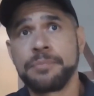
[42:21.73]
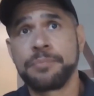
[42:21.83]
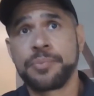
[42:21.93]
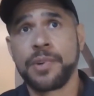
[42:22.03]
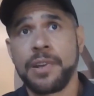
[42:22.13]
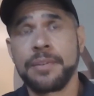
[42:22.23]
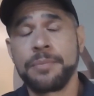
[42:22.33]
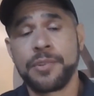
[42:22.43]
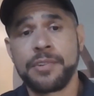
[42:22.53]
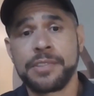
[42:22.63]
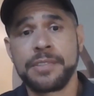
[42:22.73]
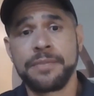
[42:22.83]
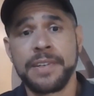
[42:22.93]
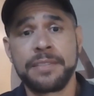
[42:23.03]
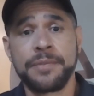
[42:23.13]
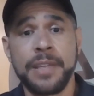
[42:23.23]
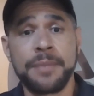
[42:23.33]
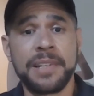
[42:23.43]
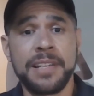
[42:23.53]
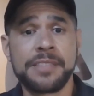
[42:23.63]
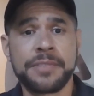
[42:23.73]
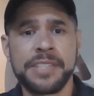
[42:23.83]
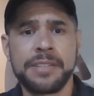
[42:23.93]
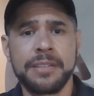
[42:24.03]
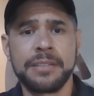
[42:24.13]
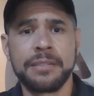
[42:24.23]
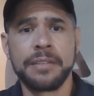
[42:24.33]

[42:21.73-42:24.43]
probably more cost effective for them and less risky,